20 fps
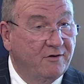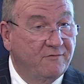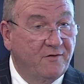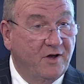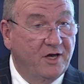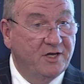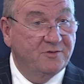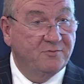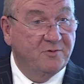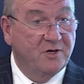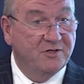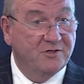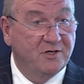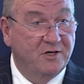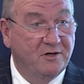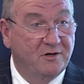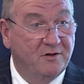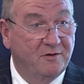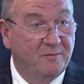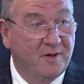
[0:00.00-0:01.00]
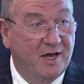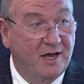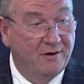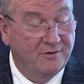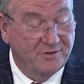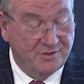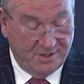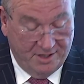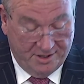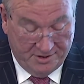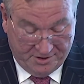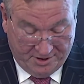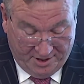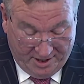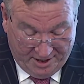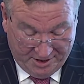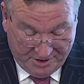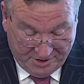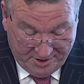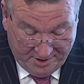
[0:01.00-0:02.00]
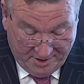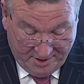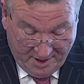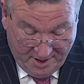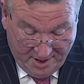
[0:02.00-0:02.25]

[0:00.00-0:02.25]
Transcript: vice president of the Bar Association,